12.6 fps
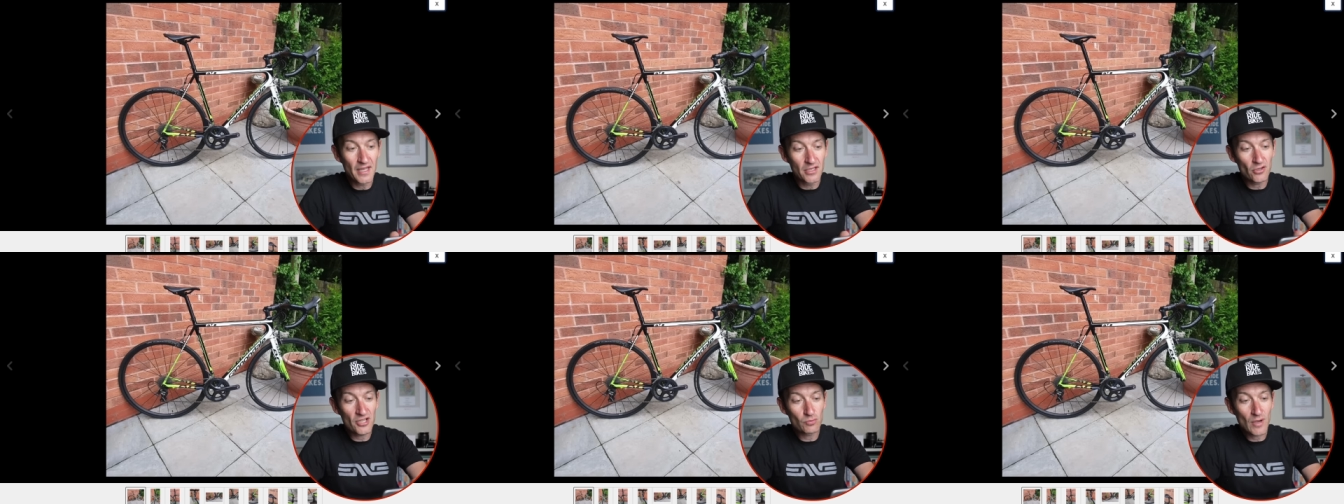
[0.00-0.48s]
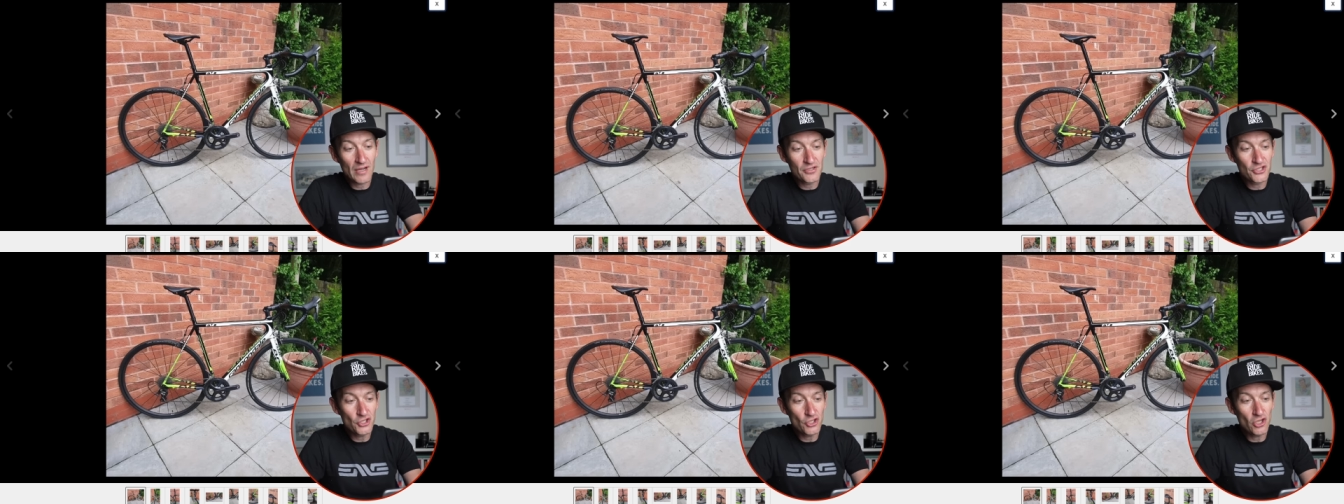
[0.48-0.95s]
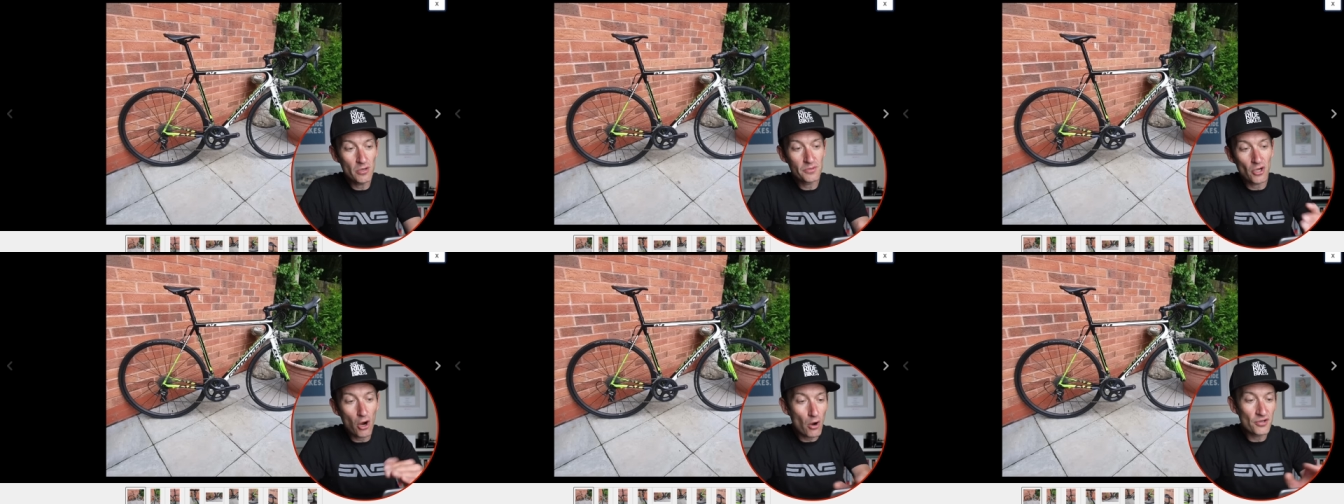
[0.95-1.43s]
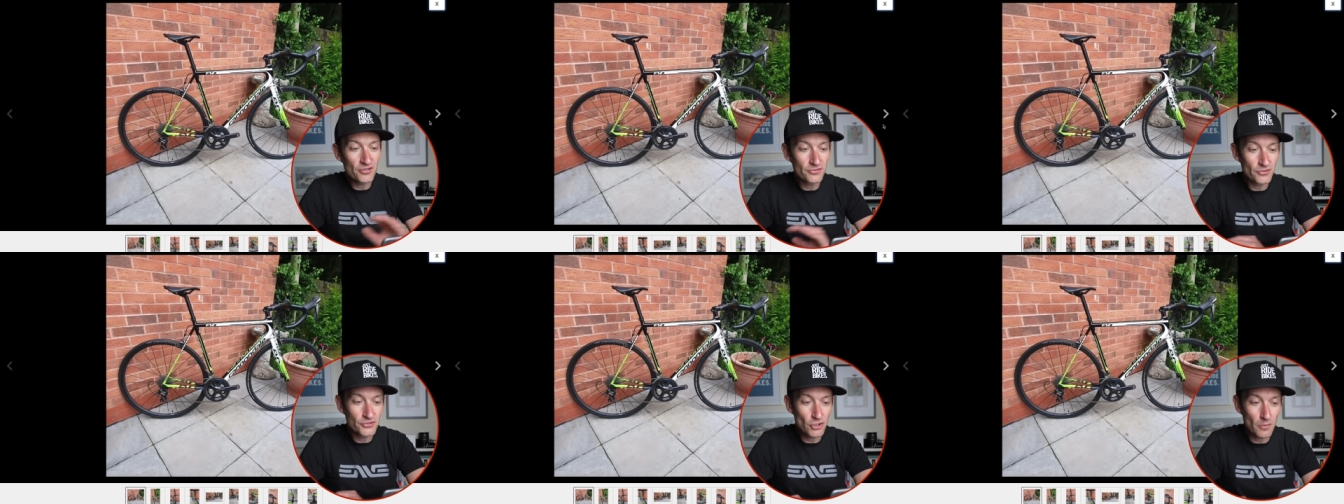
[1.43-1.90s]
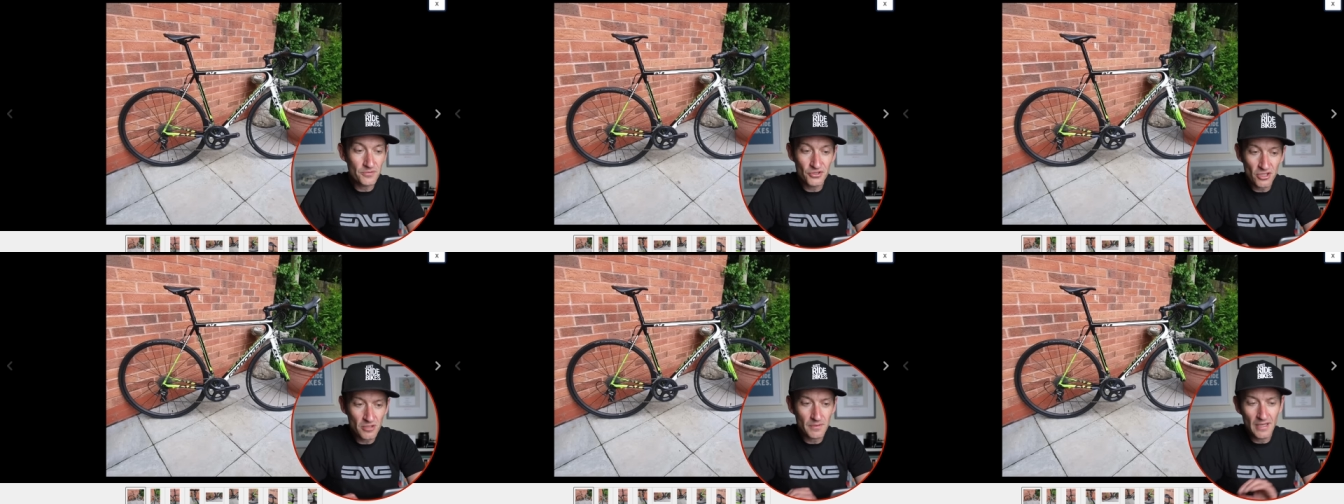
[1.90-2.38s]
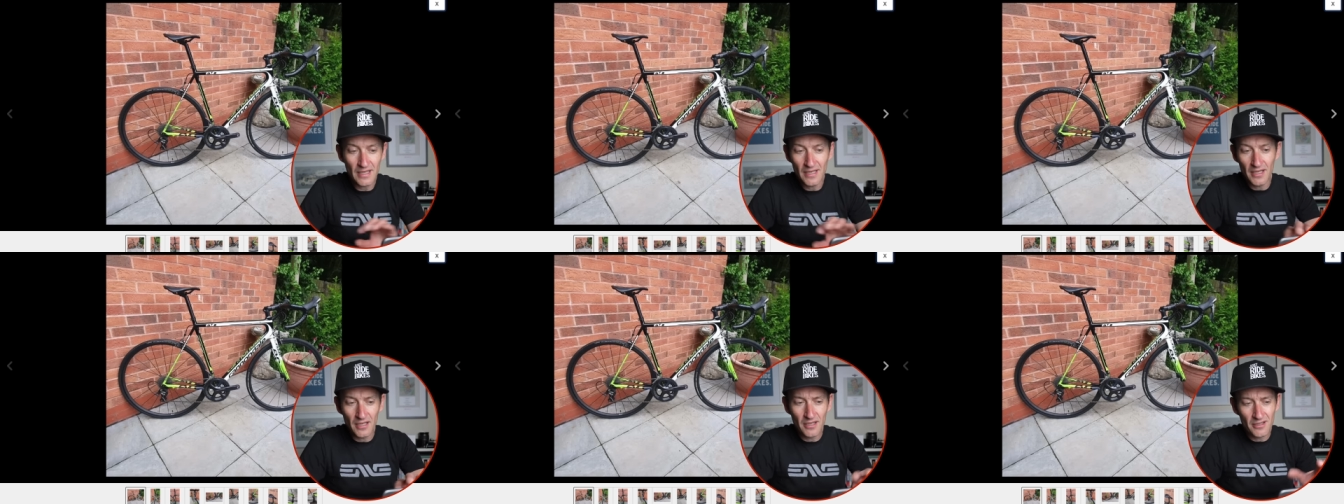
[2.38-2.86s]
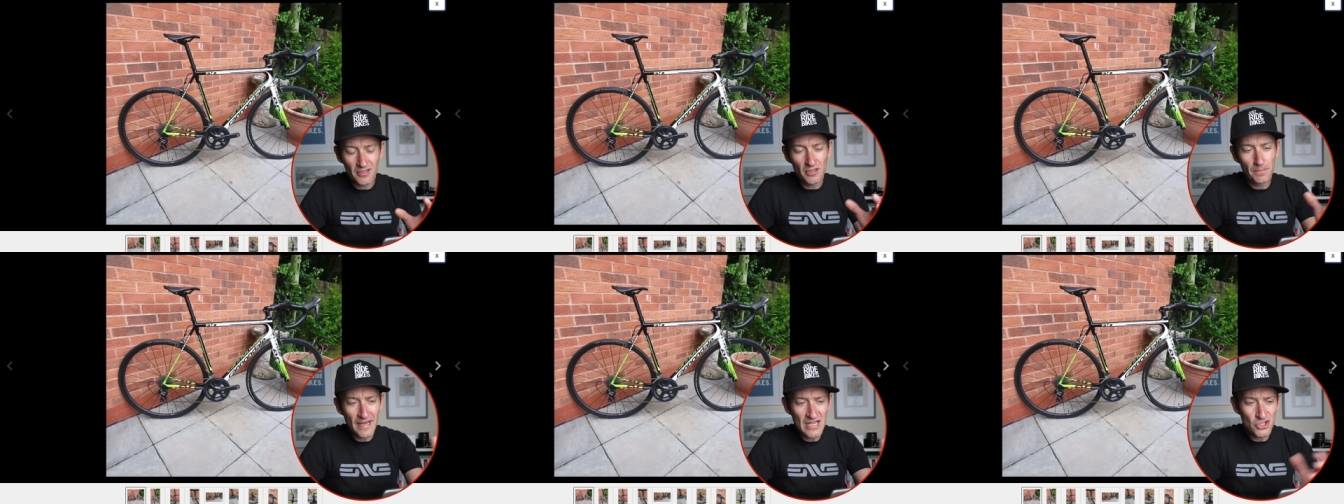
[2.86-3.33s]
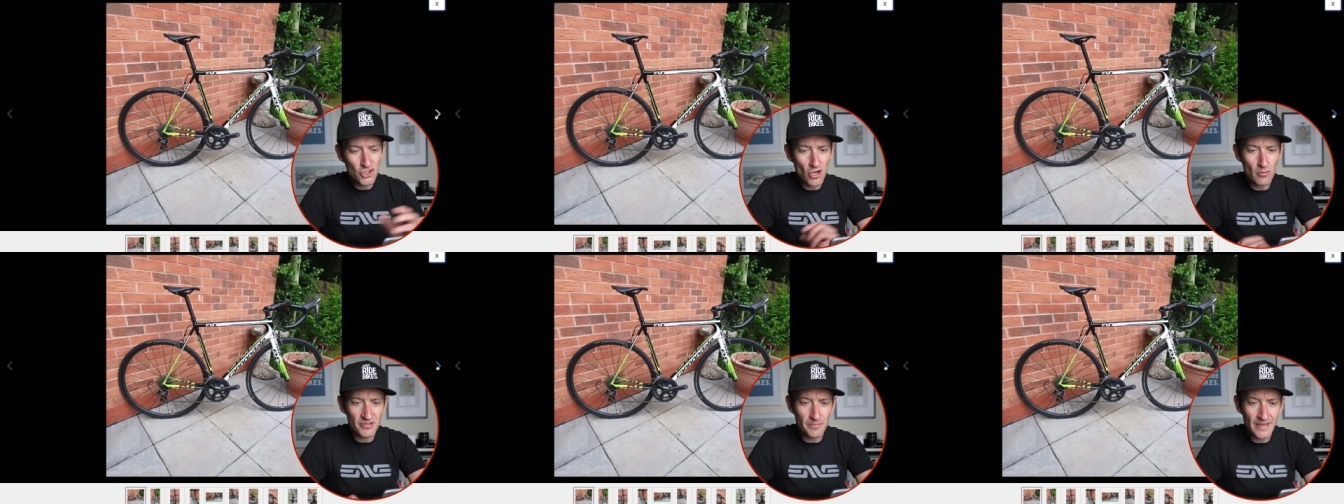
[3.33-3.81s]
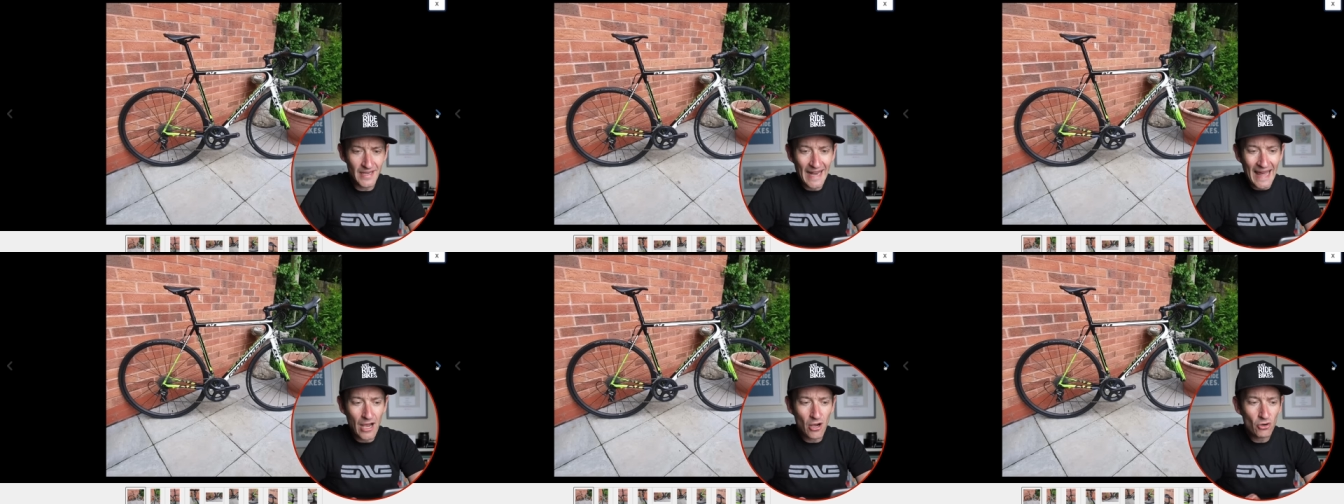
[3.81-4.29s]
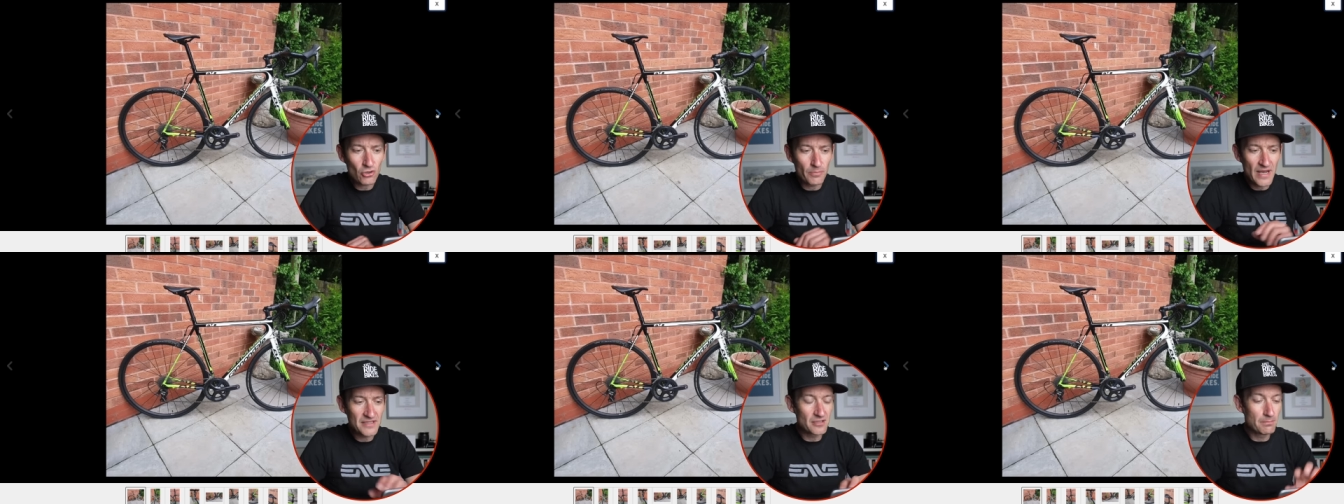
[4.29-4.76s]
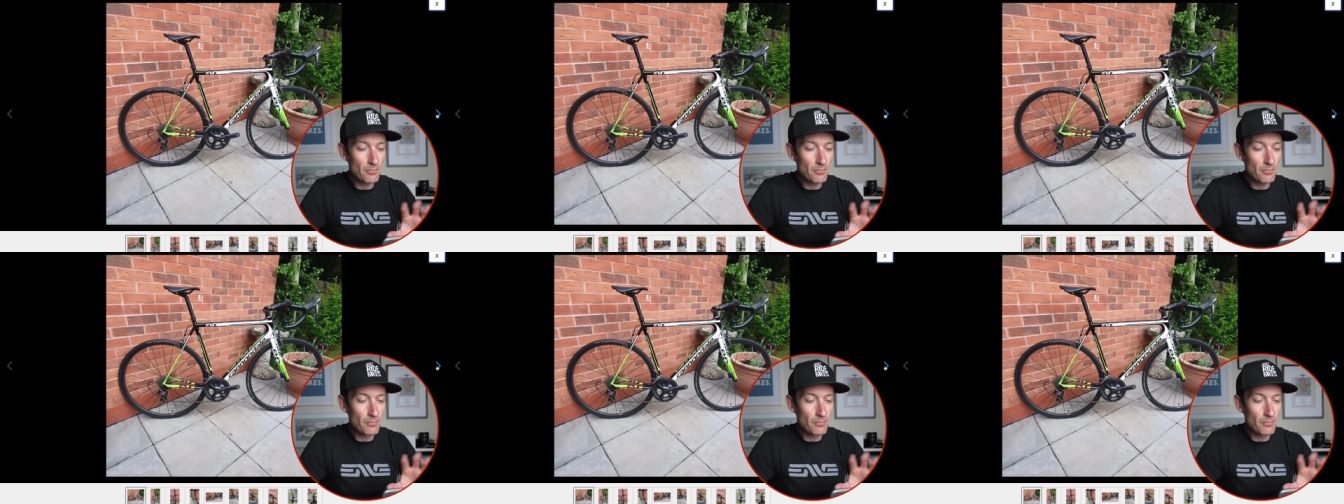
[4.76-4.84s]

Nice round tubes, horizontal top tube. The paint job is a bit loud compared to